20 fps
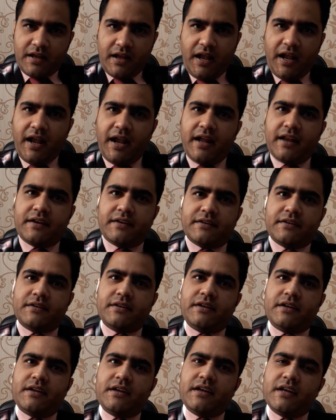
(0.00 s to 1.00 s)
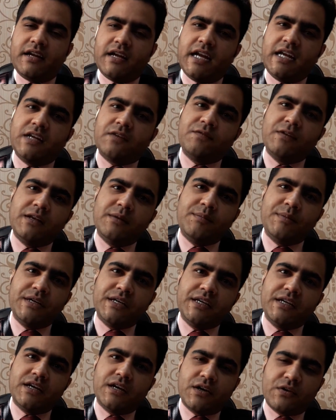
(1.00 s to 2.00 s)
And it will
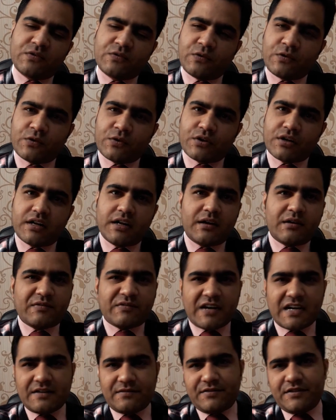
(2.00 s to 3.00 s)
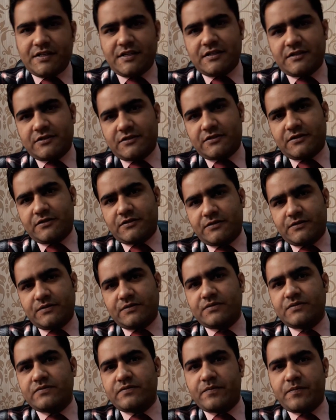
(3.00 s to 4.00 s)
be for 5 years.
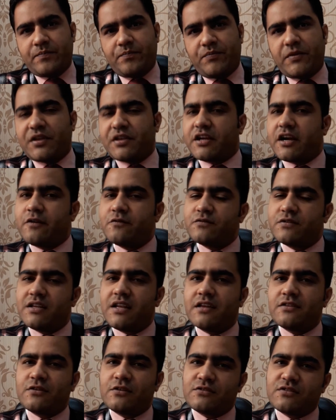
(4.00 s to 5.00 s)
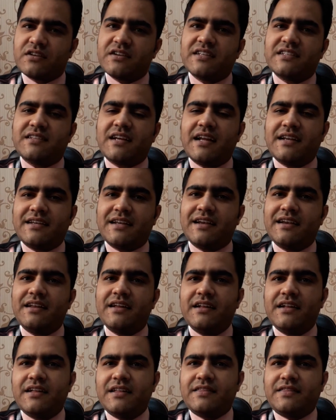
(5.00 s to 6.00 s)
And council has also decided
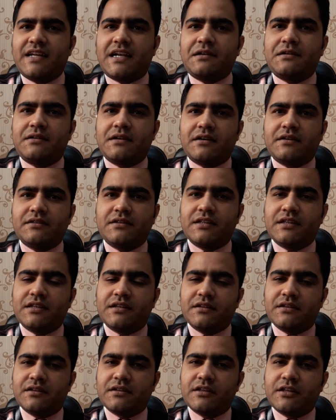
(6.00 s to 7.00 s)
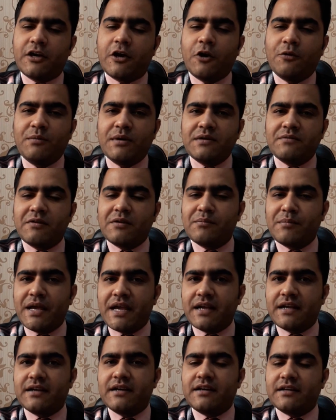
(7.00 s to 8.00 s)
that the
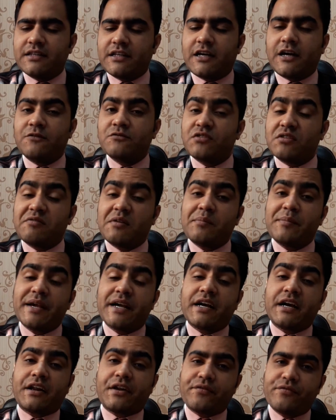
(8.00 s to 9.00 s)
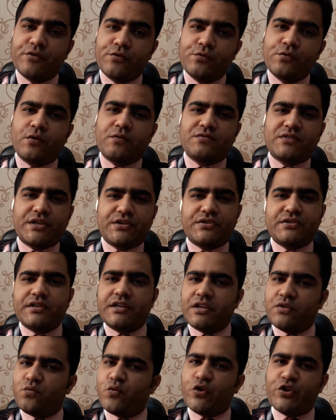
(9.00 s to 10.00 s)
council will make a review of cess
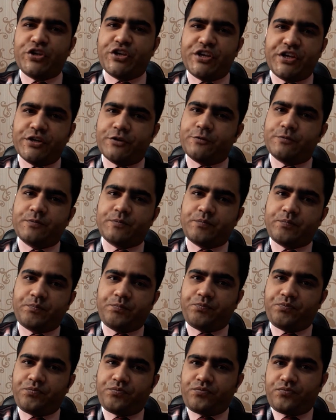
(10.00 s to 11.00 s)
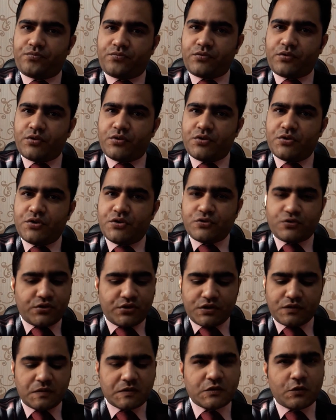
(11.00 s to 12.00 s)
in 1 year. So
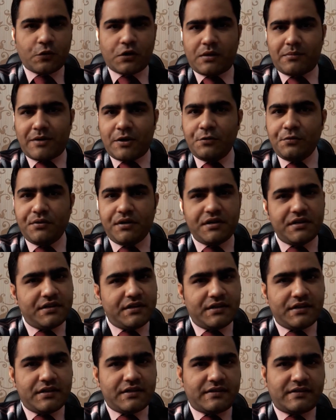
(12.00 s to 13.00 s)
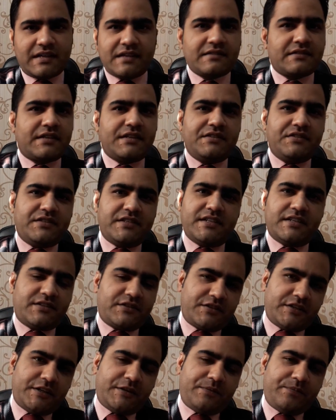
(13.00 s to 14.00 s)
this was all about cess in
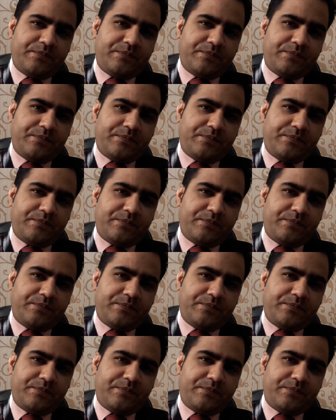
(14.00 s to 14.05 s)
GST.